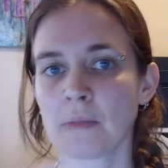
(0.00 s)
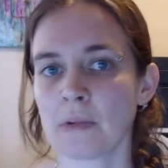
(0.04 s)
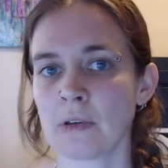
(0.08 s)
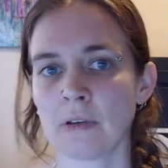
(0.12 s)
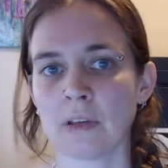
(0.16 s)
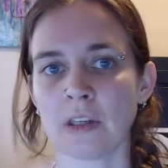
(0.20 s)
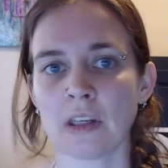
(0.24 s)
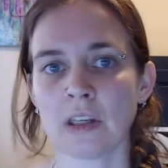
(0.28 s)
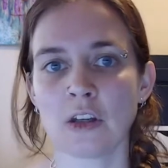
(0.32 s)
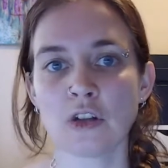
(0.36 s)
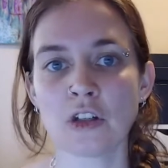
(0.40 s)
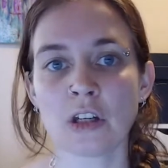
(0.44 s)

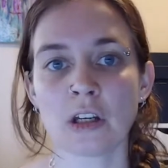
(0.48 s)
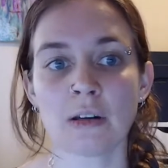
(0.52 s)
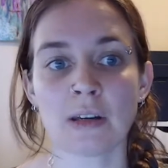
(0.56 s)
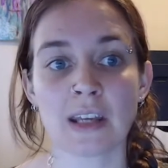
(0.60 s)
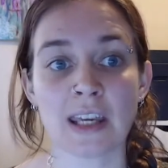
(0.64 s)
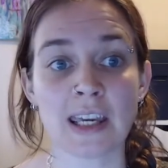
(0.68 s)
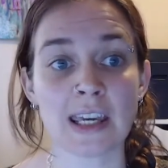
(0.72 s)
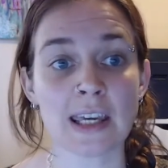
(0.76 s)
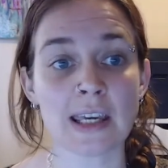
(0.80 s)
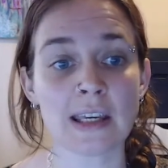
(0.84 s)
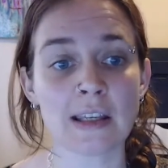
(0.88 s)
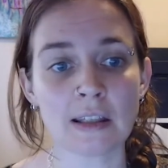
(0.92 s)
you should
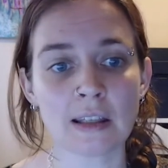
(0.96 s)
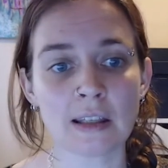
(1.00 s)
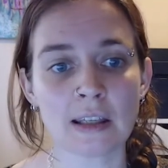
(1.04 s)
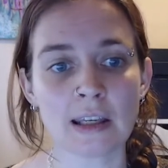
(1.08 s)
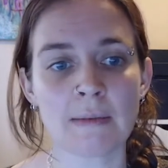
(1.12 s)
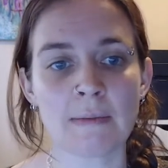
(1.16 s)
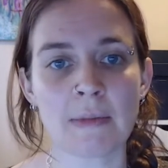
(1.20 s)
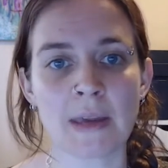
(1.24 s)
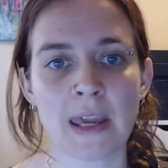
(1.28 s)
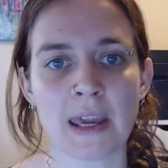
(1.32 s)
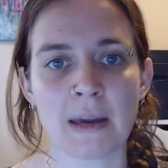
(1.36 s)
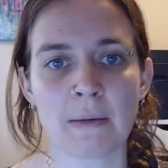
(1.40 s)
easily
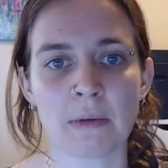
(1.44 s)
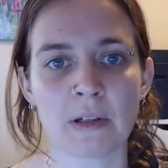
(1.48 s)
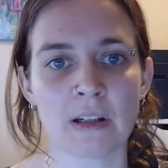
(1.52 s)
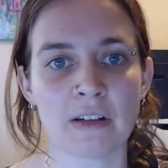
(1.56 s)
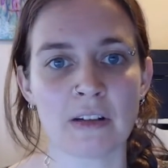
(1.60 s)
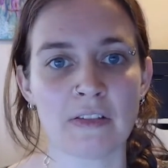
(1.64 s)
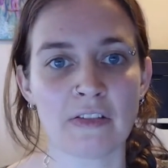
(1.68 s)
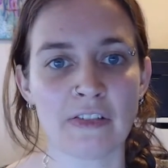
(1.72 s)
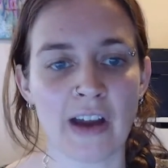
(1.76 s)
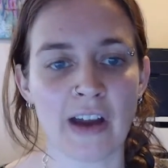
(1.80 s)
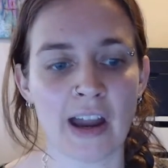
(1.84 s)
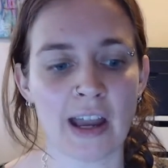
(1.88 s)
be able to
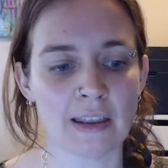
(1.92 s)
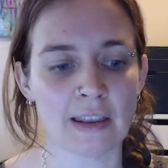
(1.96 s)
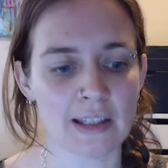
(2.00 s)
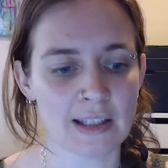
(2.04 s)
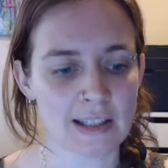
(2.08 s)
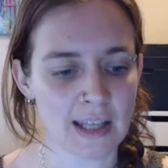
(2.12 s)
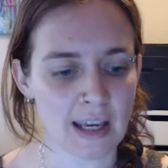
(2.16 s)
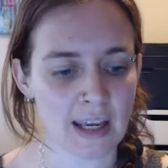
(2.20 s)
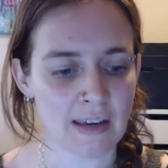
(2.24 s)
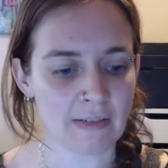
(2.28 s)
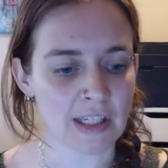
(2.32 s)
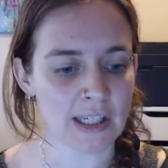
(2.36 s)
find the
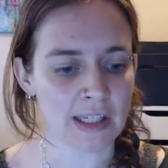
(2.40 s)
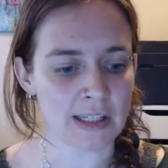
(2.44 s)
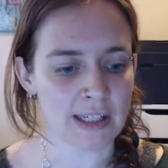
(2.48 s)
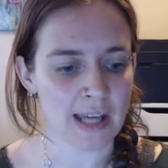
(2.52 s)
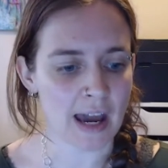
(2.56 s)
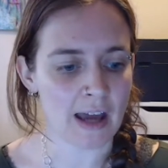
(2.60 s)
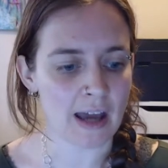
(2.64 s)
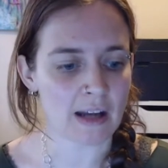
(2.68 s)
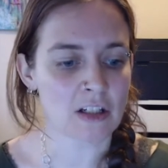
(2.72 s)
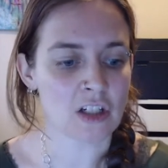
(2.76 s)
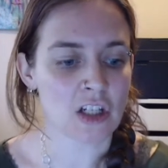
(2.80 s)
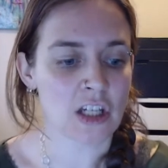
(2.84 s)
safety
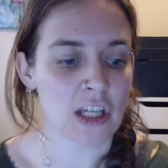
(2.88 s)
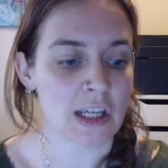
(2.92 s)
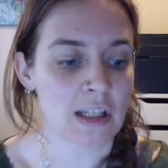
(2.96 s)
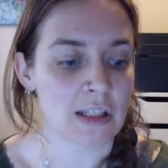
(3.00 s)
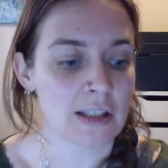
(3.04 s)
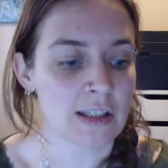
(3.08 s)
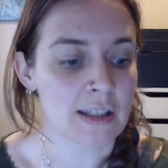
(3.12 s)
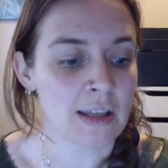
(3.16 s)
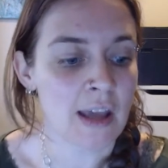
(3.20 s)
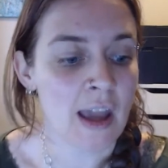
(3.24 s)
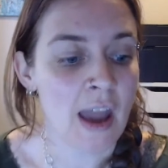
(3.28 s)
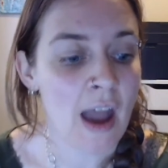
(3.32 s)
data
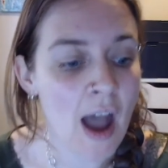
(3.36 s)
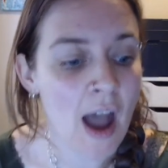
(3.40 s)
sheets.